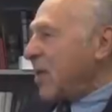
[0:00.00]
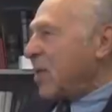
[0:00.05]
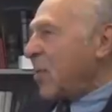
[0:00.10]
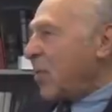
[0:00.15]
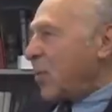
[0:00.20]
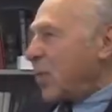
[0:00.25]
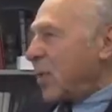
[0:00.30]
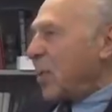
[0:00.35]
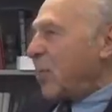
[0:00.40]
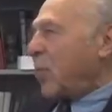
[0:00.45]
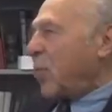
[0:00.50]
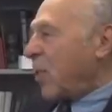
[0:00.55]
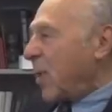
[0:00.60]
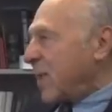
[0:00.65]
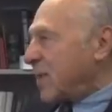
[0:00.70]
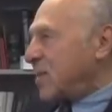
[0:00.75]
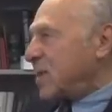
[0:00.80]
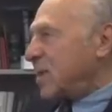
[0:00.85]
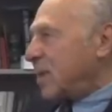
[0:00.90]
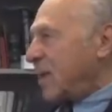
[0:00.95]
the
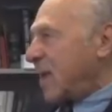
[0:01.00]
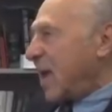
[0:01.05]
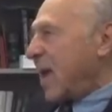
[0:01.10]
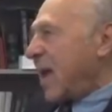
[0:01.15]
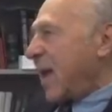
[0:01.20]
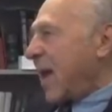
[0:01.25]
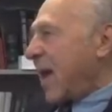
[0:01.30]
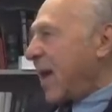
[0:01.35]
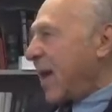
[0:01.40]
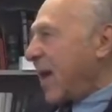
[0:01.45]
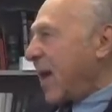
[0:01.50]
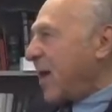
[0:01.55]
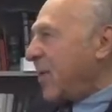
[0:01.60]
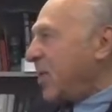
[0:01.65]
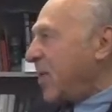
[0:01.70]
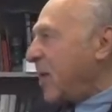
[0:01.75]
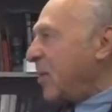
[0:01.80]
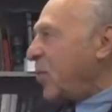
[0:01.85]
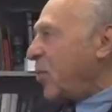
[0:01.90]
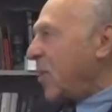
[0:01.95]
present day, I
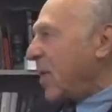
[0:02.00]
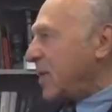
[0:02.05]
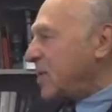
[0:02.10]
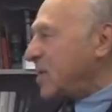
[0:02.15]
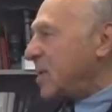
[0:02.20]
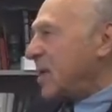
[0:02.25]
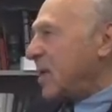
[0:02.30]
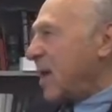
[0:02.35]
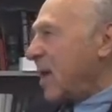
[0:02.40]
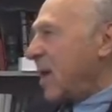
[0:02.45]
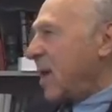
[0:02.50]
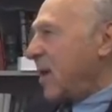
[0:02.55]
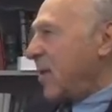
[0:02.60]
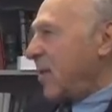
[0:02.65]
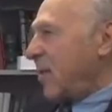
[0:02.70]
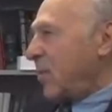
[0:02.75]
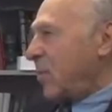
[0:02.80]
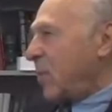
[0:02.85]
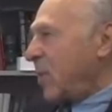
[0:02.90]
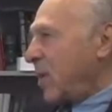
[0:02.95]
think present
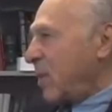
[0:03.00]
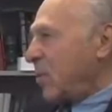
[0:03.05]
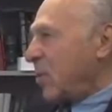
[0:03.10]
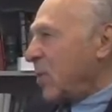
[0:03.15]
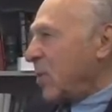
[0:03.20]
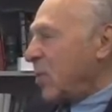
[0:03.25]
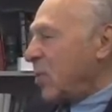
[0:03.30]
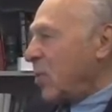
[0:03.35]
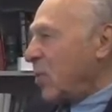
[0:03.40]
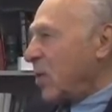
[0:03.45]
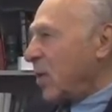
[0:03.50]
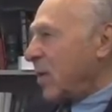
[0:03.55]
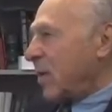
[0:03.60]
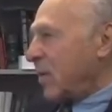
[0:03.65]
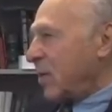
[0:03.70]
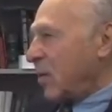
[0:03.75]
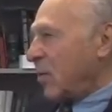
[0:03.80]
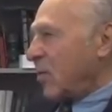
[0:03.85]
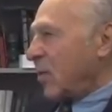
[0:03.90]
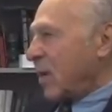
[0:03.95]
day people who are
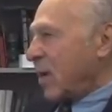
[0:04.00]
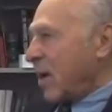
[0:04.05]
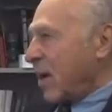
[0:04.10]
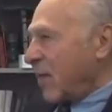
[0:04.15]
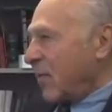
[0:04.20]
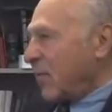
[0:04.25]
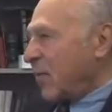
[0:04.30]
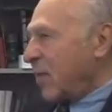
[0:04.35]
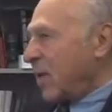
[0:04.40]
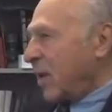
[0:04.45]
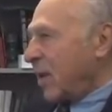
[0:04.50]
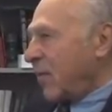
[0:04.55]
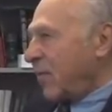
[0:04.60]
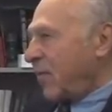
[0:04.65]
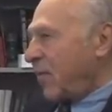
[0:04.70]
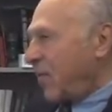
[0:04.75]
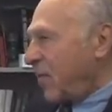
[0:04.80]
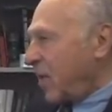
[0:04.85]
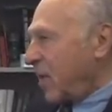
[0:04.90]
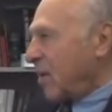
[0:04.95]
in the recovery
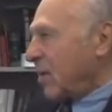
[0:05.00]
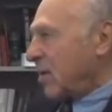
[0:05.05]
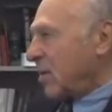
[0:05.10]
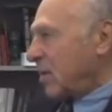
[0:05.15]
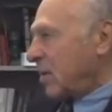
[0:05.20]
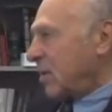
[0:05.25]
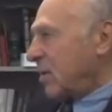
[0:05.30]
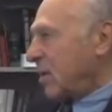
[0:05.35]
field